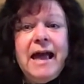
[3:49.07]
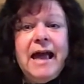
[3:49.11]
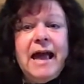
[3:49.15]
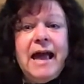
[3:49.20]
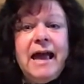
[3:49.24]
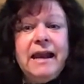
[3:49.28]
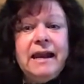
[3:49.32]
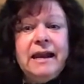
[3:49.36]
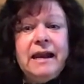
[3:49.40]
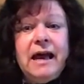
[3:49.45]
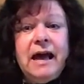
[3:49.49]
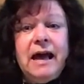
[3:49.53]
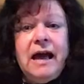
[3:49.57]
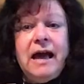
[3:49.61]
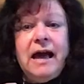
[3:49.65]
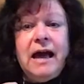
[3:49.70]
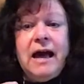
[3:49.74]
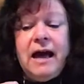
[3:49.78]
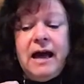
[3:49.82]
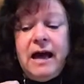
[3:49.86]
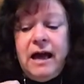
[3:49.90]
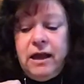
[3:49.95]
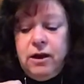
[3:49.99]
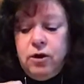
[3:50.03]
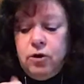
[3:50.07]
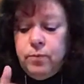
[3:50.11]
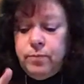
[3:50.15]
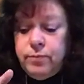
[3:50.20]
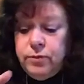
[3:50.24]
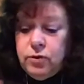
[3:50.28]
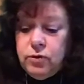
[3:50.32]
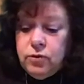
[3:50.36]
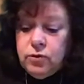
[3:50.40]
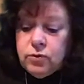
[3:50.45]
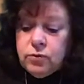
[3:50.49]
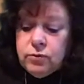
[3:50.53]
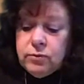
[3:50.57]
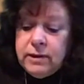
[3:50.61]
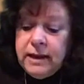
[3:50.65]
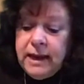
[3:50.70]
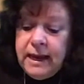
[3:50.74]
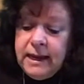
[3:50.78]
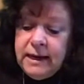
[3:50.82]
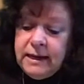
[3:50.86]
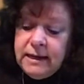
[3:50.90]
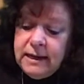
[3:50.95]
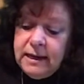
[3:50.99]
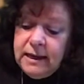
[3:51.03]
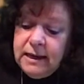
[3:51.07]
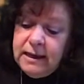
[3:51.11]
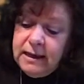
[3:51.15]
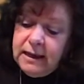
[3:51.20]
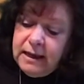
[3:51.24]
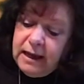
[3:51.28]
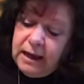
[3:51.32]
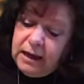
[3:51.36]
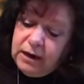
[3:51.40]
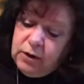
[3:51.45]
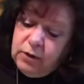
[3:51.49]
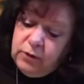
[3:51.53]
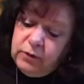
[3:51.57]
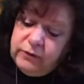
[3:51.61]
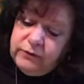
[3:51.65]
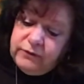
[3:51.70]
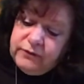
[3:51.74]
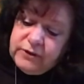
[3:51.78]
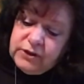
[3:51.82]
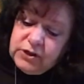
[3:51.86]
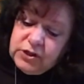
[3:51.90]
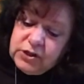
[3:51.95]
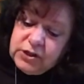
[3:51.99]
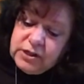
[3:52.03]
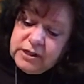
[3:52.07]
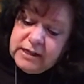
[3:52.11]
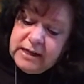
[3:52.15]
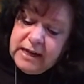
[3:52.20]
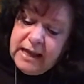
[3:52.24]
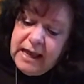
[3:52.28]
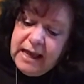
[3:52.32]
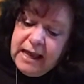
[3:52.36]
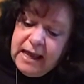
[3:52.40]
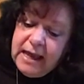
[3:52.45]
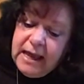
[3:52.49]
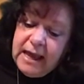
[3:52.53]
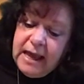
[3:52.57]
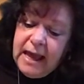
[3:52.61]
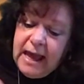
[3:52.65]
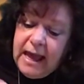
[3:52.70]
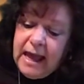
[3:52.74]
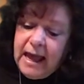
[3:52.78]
and I hope you create a goldfish today.